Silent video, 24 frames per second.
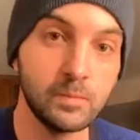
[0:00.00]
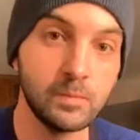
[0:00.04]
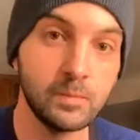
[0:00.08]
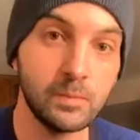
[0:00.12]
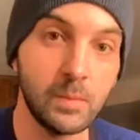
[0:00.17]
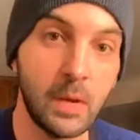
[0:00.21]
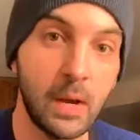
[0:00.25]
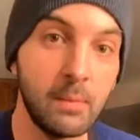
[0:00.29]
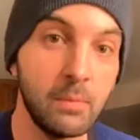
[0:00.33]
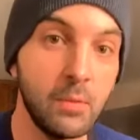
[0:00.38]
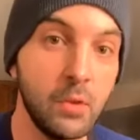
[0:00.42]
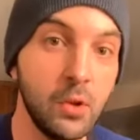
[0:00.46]

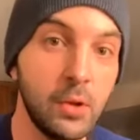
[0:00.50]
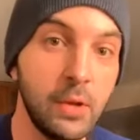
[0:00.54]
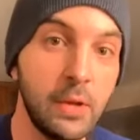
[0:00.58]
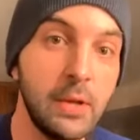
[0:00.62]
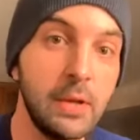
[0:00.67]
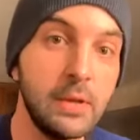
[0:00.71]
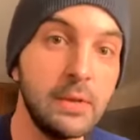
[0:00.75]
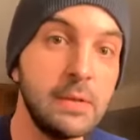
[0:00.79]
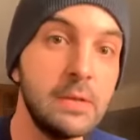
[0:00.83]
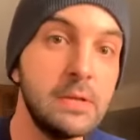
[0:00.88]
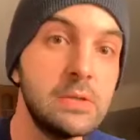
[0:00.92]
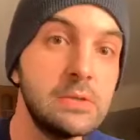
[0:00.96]
I'm looking
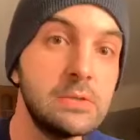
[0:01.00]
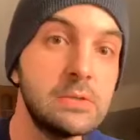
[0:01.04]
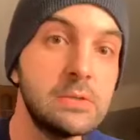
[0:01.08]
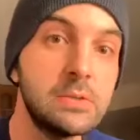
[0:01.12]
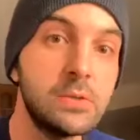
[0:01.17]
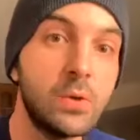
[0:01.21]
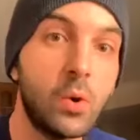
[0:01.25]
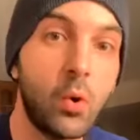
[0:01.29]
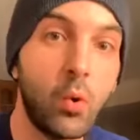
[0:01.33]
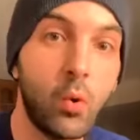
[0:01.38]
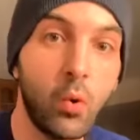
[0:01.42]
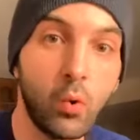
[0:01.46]
at this
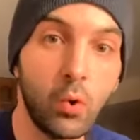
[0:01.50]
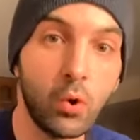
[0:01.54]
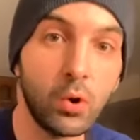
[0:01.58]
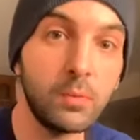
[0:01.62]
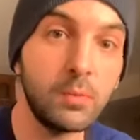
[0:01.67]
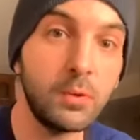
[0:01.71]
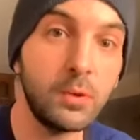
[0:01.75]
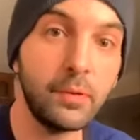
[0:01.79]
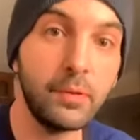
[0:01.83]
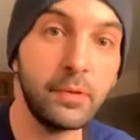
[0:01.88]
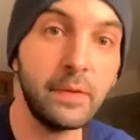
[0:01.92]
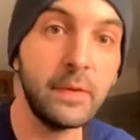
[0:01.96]
horrible
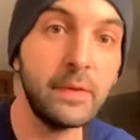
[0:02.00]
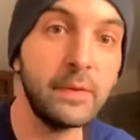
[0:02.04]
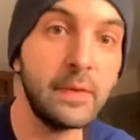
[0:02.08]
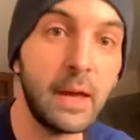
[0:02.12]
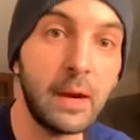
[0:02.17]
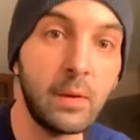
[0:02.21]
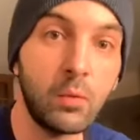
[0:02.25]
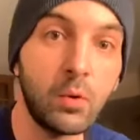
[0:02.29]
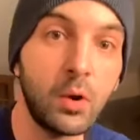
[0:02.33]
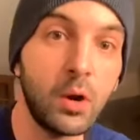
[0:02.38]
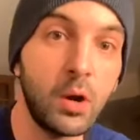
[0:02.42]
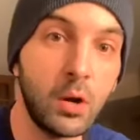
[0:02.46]
thing that
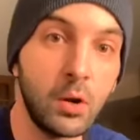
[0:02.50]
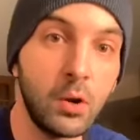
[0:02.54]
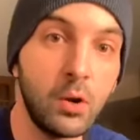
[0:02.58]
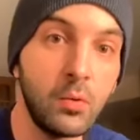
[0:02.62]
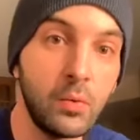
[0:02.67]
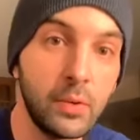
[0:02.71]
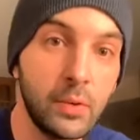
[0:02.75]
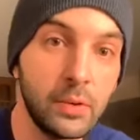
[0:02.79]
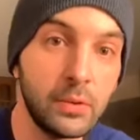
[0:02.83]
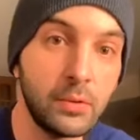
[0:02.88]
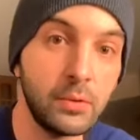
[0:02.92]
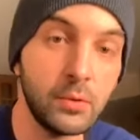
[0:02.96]
we're all
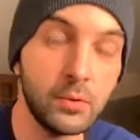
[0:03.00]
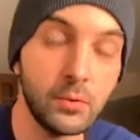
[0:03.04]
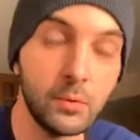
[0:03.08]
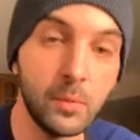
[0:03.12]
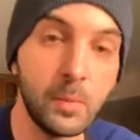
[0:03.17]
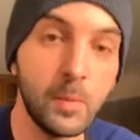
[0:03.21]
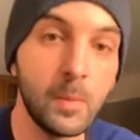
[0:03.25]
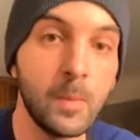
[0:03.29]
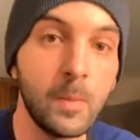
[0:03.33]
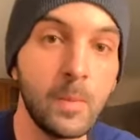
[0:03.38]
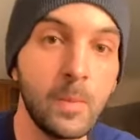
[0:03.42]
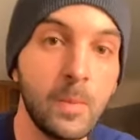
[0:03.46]
going through,
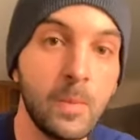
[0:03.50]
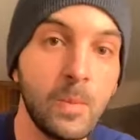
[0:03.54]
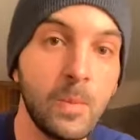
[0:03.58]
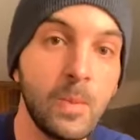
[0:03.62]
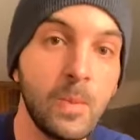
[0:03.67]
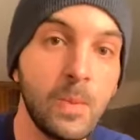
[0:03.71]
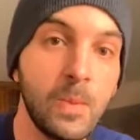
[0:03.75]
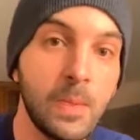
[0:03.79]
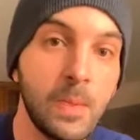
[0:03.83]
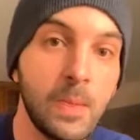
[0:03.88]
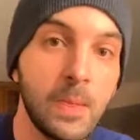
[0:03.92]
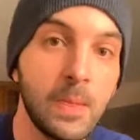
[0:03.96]

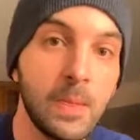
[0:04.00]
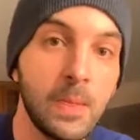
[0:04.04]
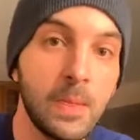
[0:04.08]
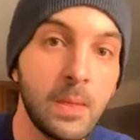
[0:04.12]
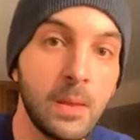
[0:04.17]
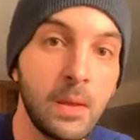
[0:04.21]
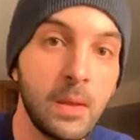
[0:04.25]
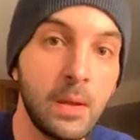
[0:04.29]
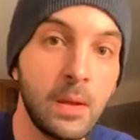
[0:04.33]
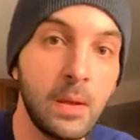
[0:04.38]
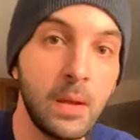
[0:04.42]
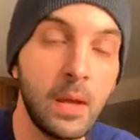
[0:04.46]

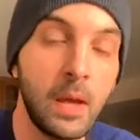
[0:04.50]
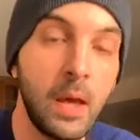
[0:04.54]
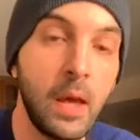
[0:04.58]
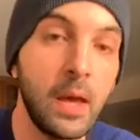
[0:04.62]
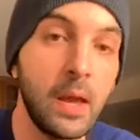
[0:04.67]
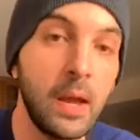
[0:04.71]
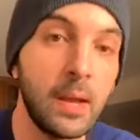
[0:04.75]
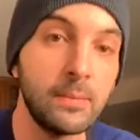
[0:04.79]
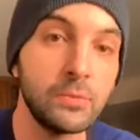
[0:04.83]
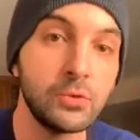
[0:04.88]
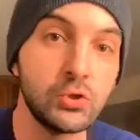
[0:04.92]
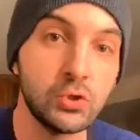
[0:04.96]
and
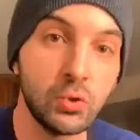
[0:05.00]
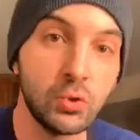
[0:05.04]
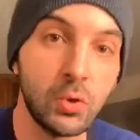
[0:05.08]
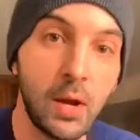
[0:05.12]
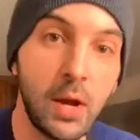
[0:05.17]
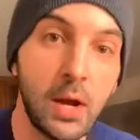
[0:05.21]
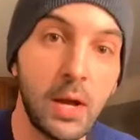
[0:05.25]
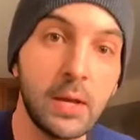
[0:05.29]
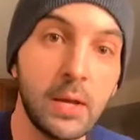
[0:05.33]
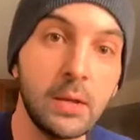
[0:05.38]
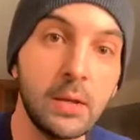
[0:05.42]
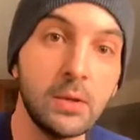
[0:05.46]
I'm
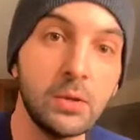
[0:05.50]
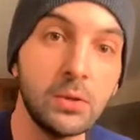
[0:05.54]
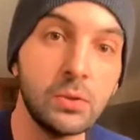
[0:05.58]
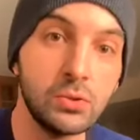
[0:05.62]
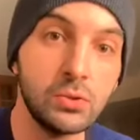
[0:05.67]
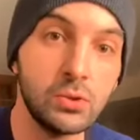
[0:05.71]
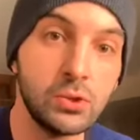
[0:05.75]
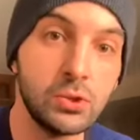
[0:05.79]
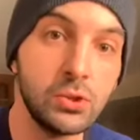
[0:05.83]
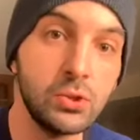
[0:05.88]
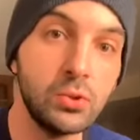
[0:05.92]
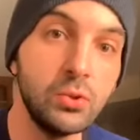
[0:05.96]
trying
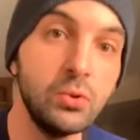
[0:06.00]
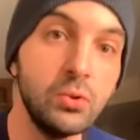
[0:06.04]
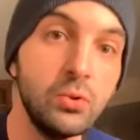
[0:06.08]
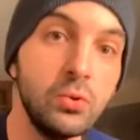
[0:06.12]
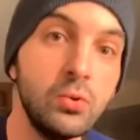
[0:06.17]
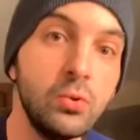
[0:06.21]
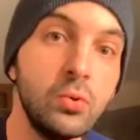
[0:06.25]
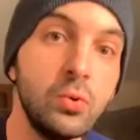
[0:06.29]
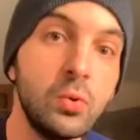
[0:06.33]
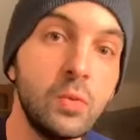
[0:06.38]
to